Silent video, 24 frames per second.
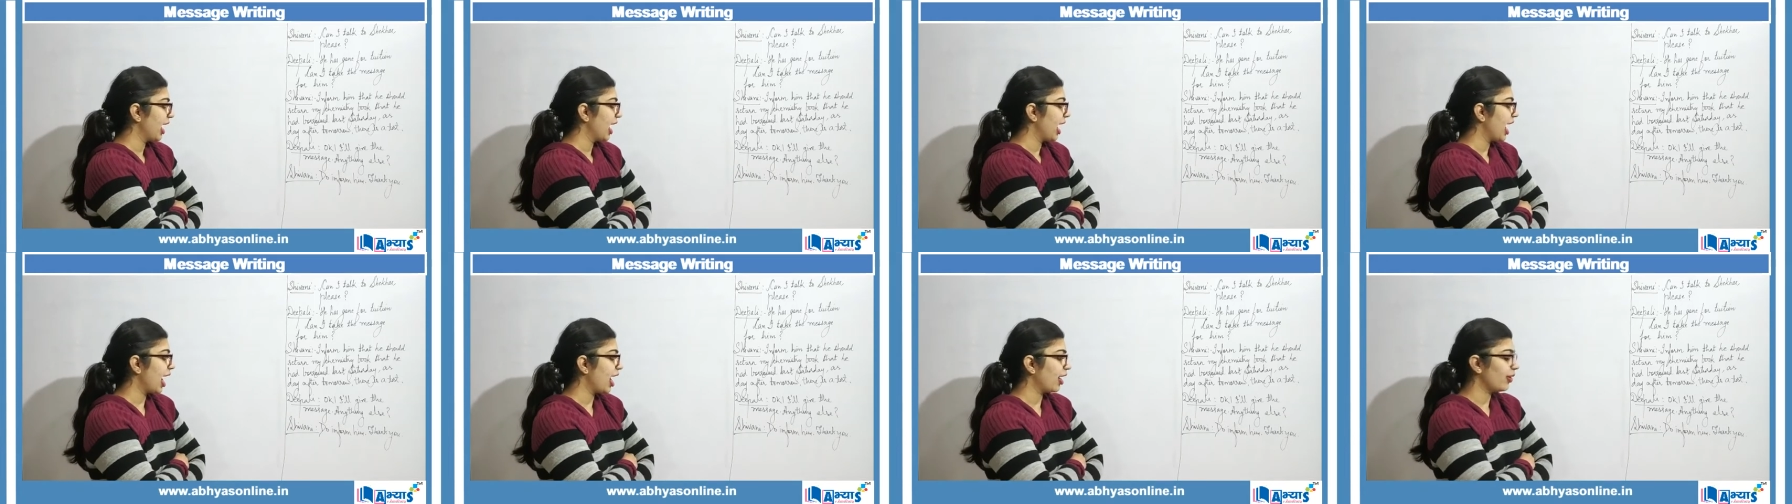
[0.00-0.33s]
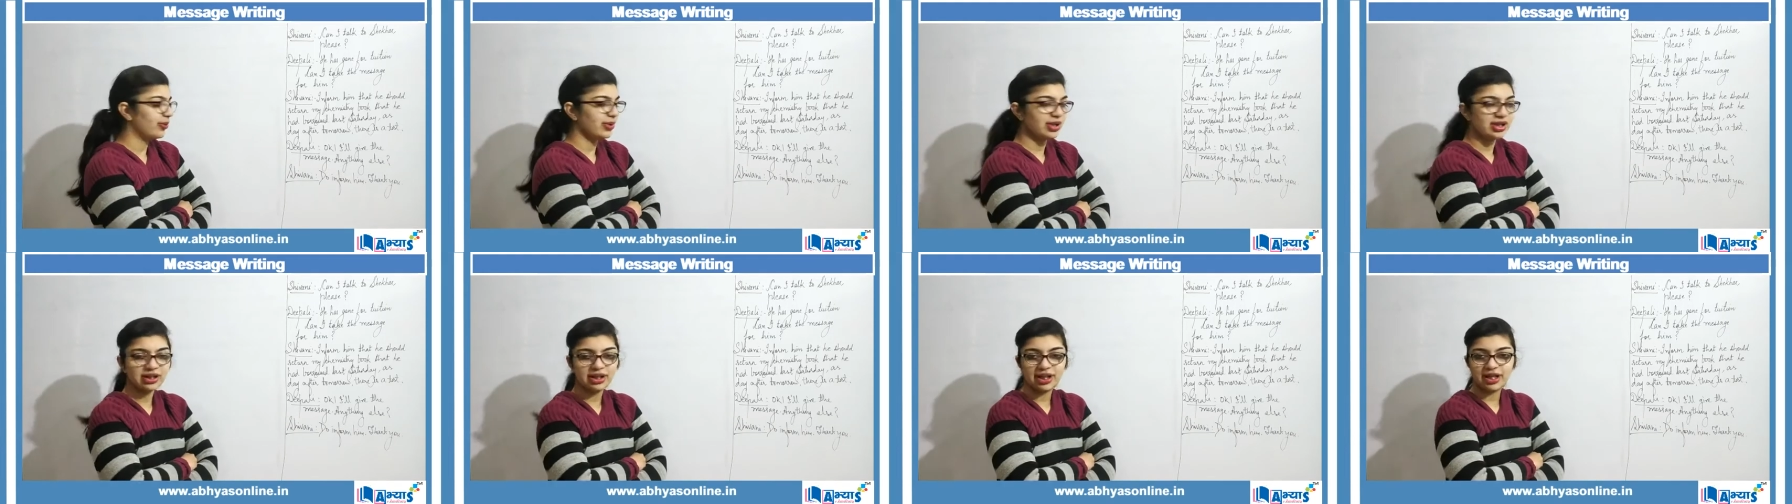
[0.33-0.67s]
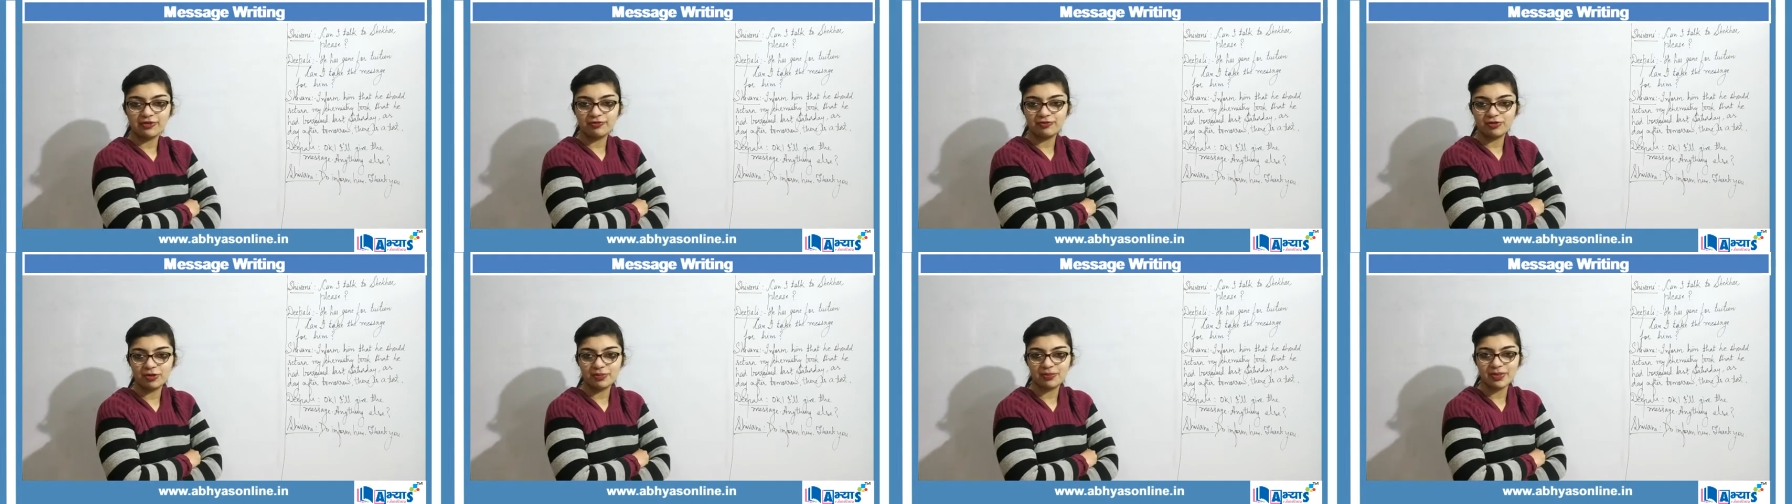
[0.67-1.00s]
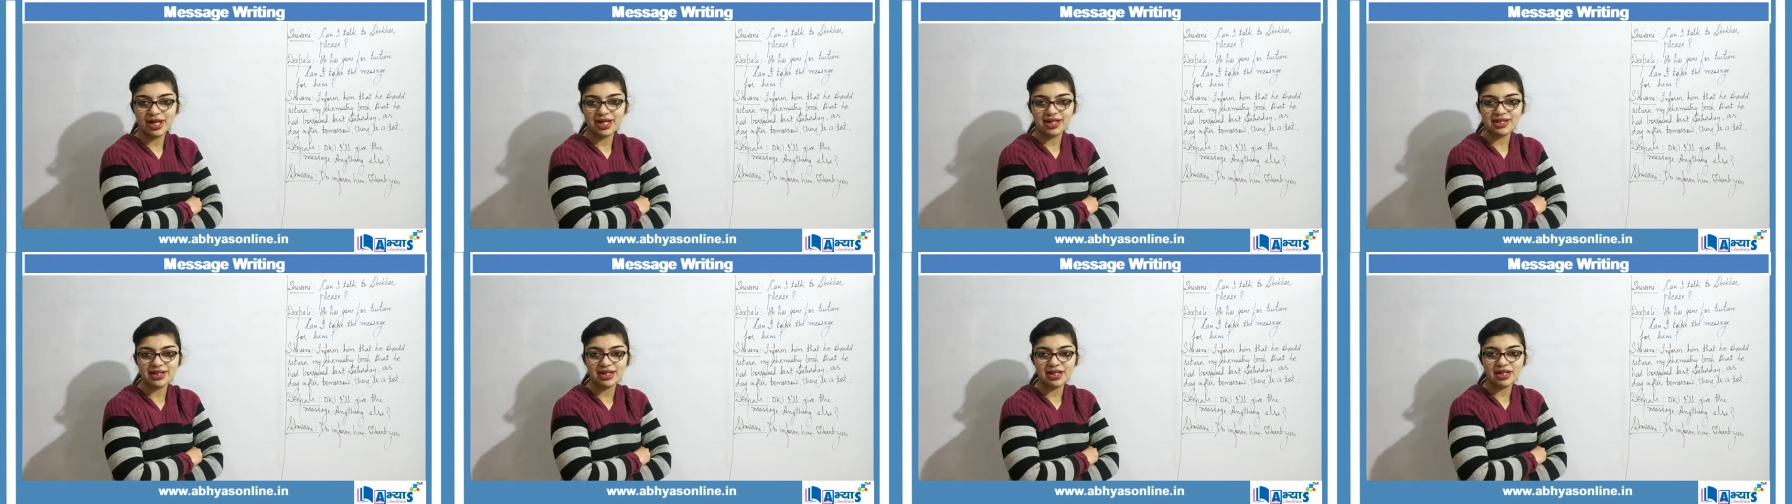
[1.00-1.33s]
I will give the
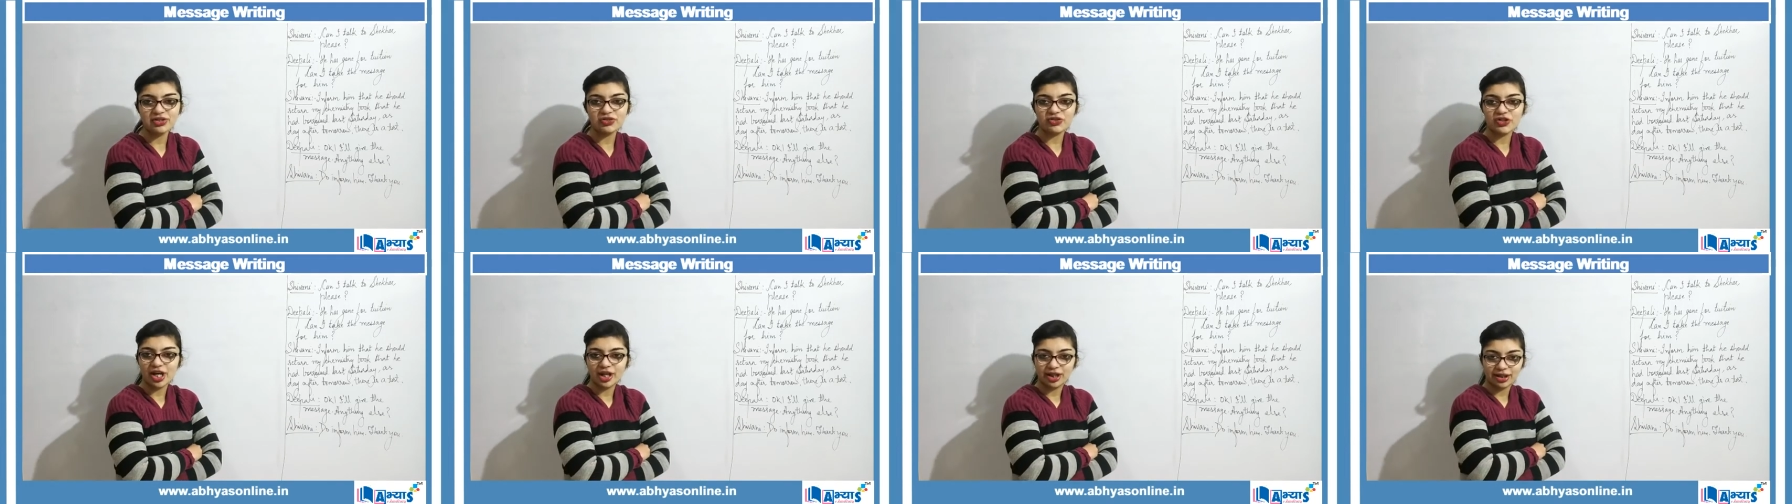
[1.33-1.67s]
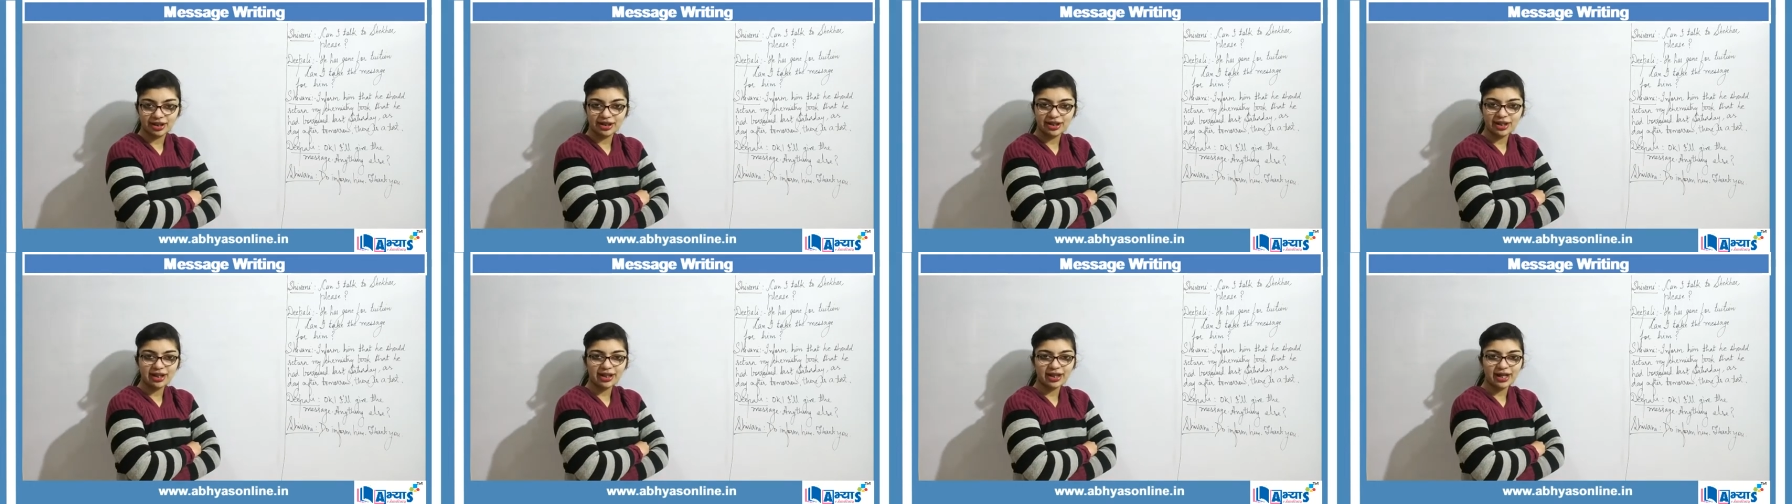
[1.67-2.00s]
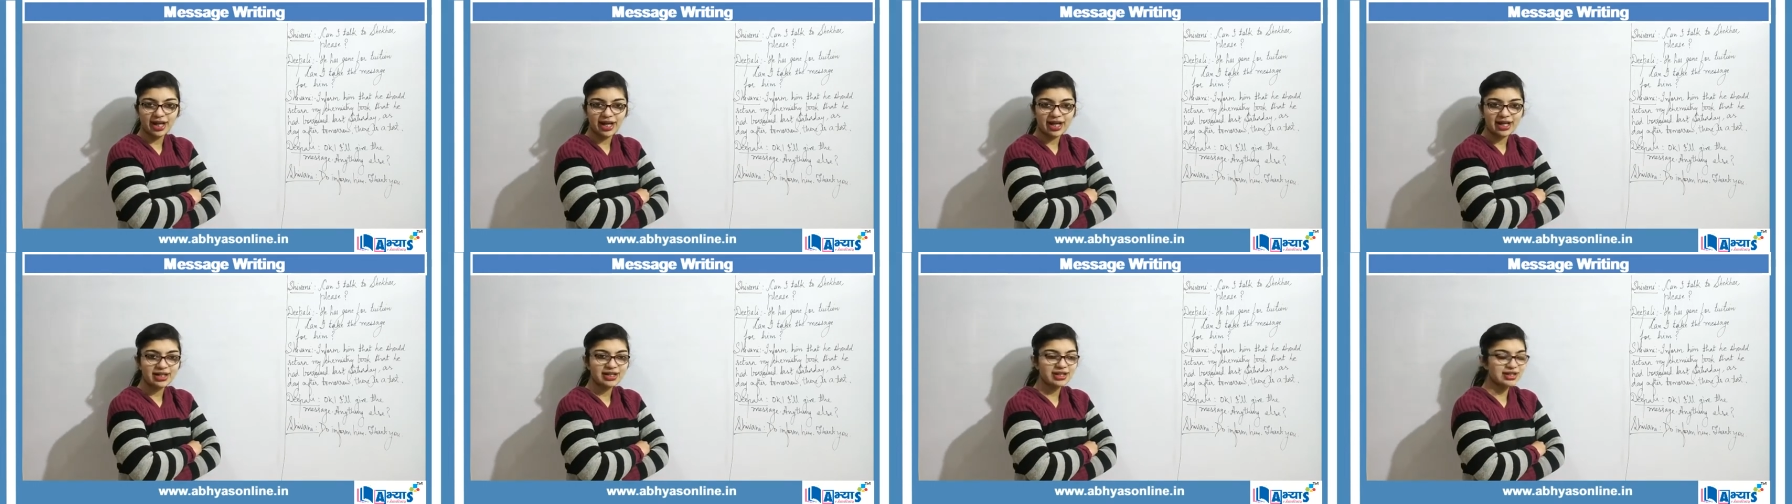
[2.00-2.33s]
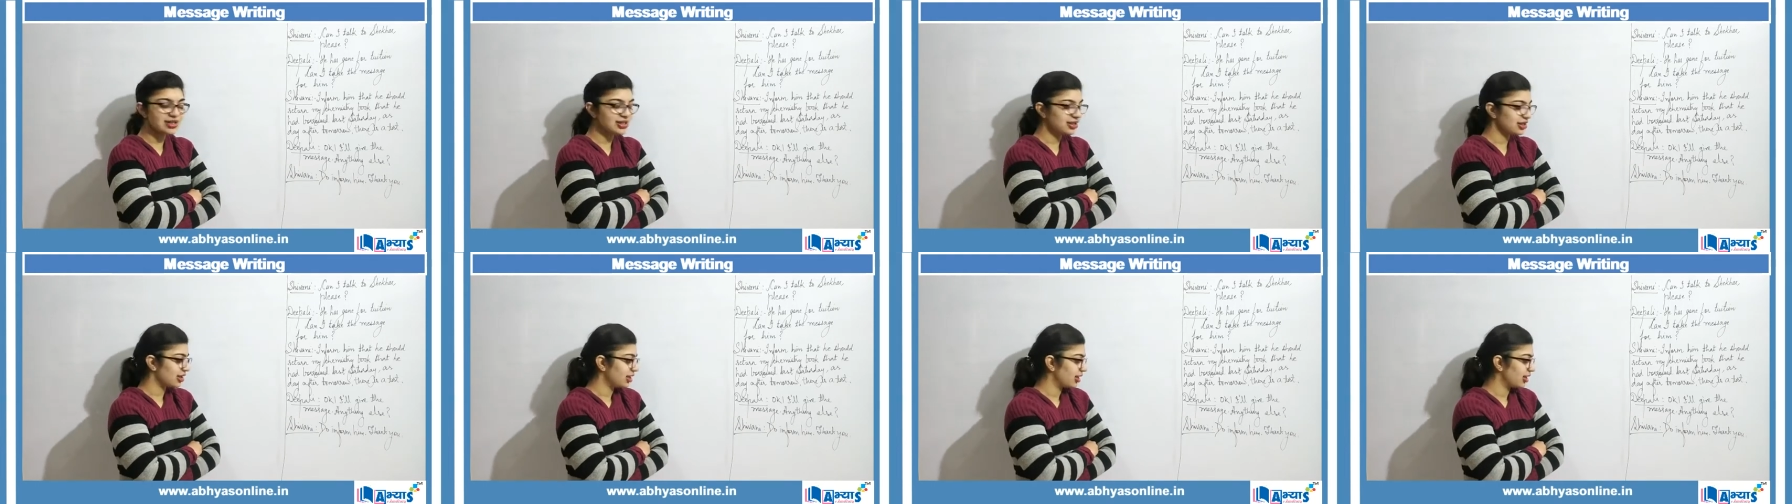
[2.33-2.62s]
message. Anything else?"